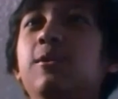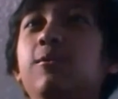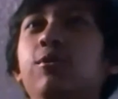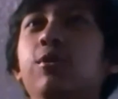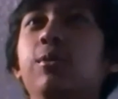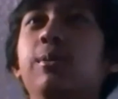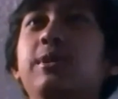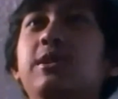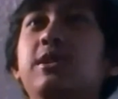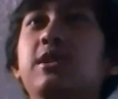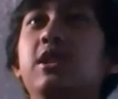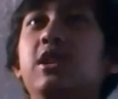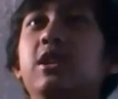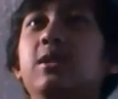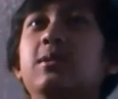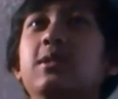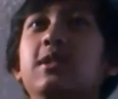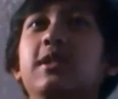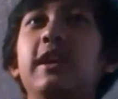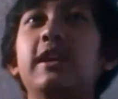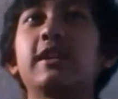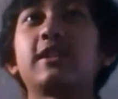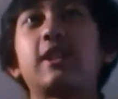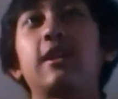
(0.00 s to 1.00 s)
types of Rubik's
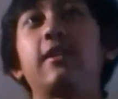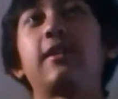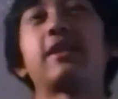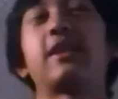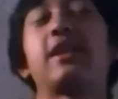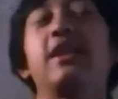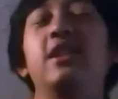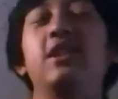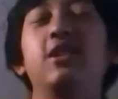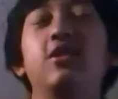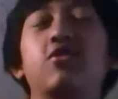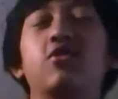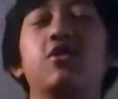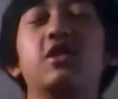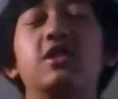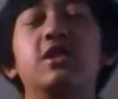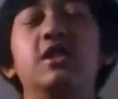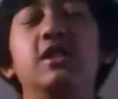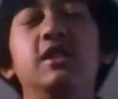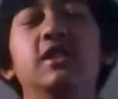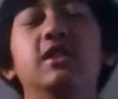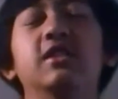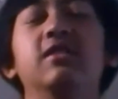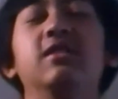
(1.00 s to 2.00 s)
Cubes, and that's how I got
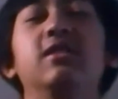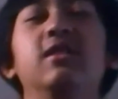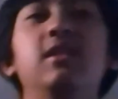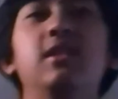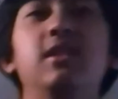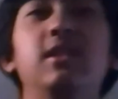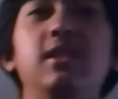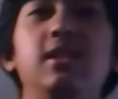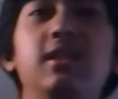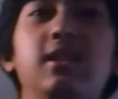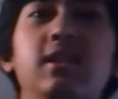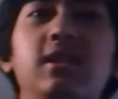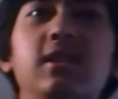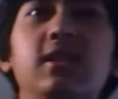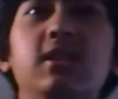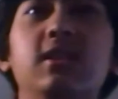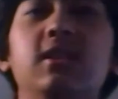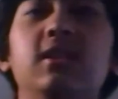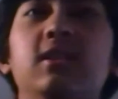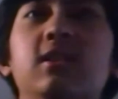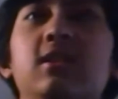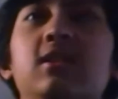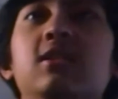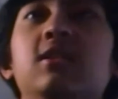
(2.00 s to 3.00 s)
interested in
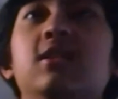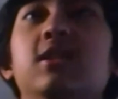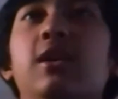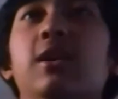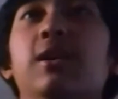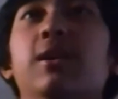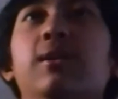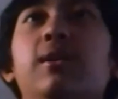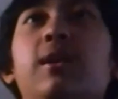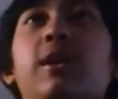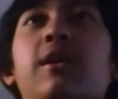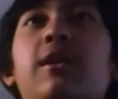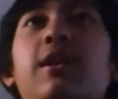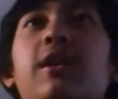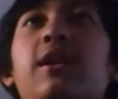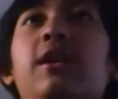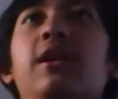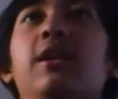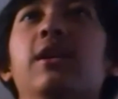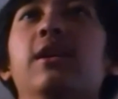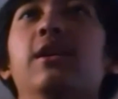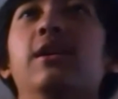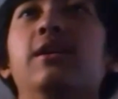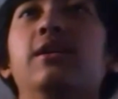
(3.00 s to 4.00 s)
So,
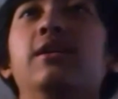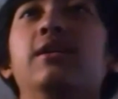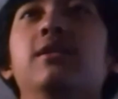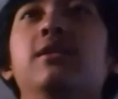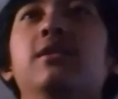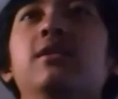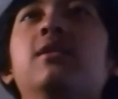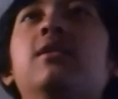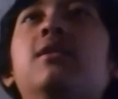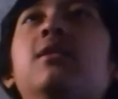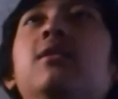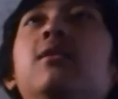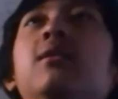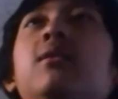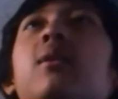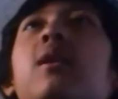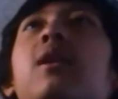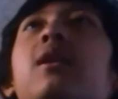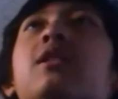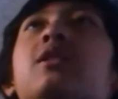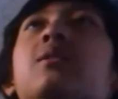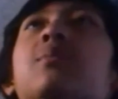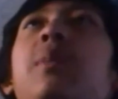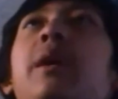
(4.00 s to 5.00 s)
and then
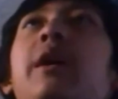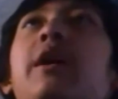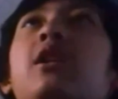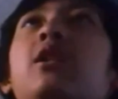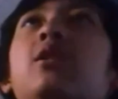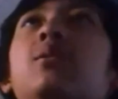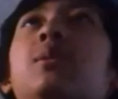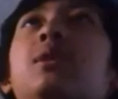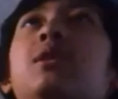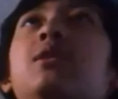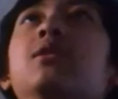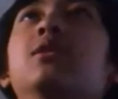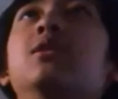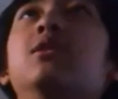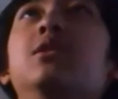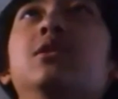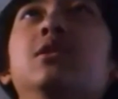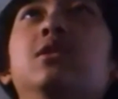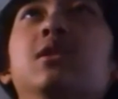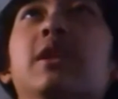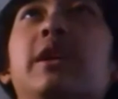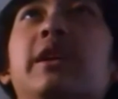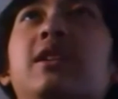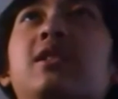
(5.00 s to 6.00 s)
what inspired me
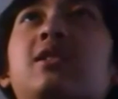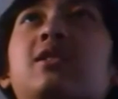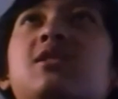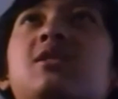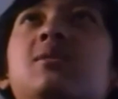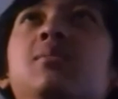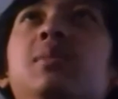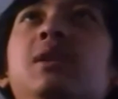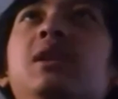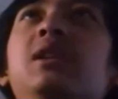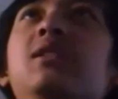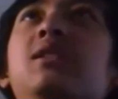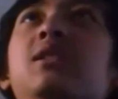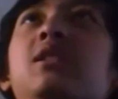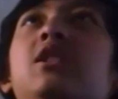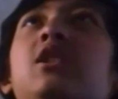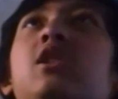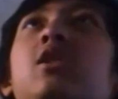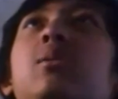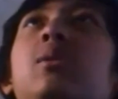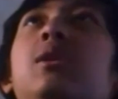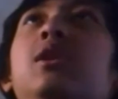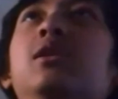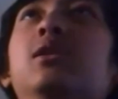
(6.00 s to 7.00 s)
to do like
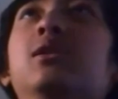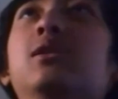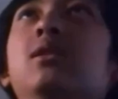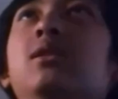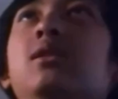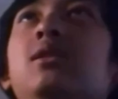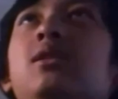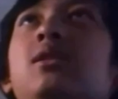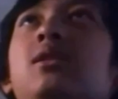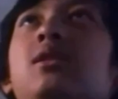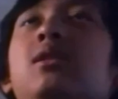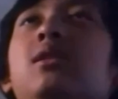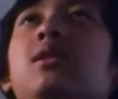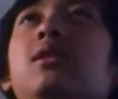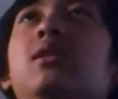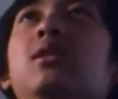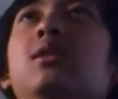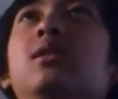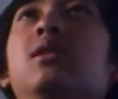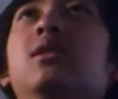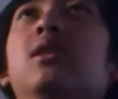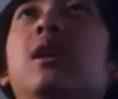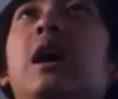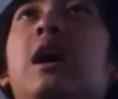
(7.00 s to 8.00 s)
speed cubing,
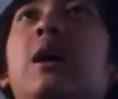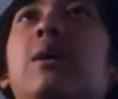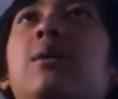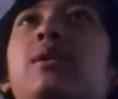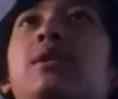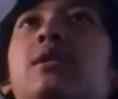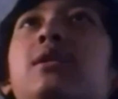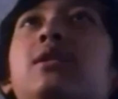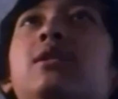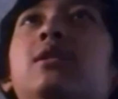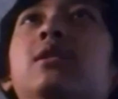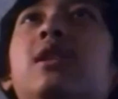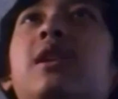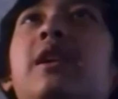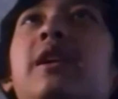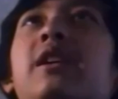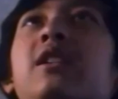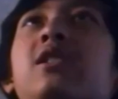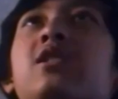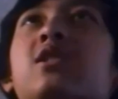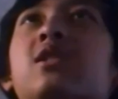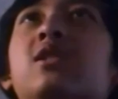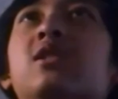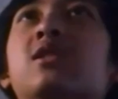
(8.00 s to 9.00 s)
I would
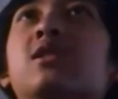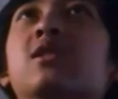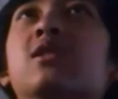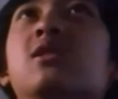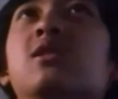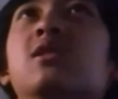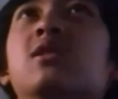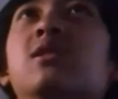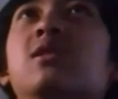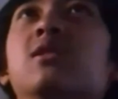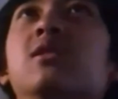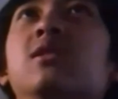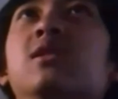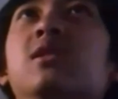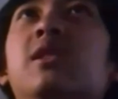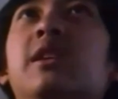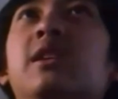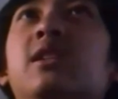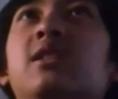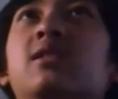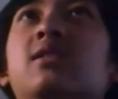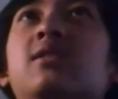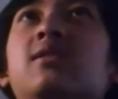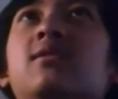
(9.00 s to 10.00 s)
say just
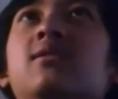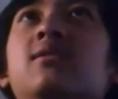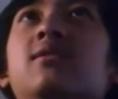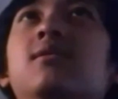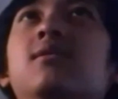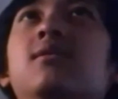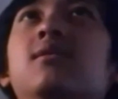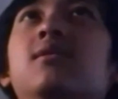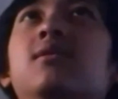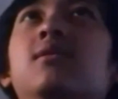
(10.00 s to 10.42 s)
like